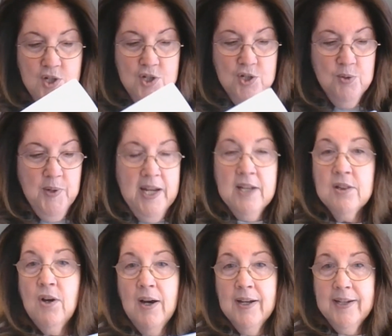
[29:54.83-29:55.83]
Do a
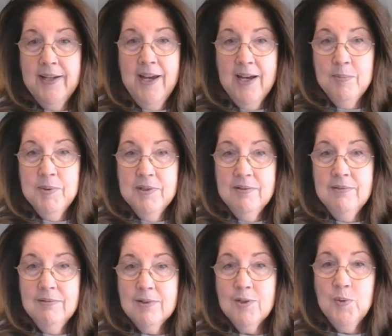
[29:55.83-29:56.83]
log cabin
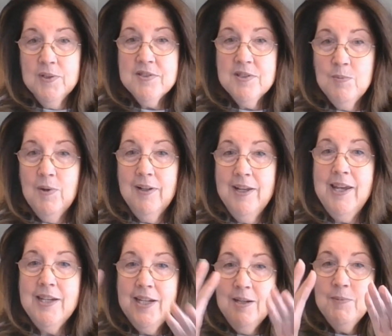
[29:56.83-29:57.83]
quilted wall
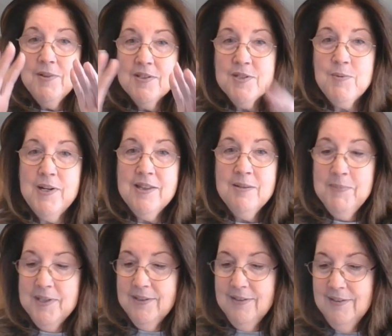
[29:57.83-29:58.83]
hanging with this right in the
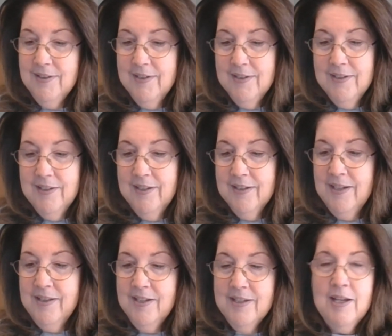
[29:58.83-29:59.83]
middle. and I
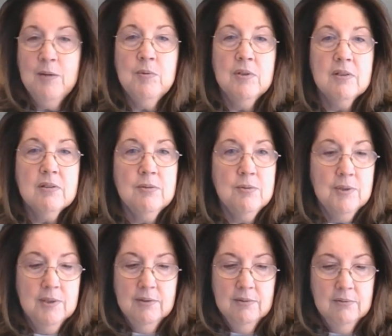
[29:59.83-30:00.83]
think that will look
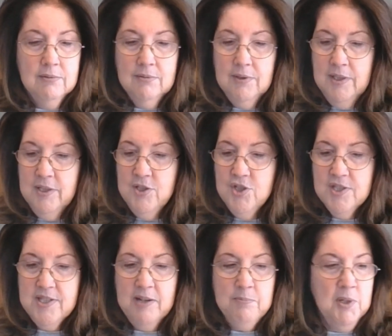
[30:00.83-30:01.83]
cool. And
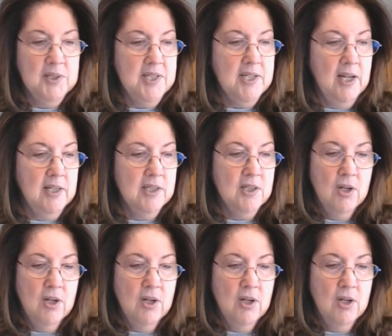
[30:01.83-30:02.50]
just have multicolored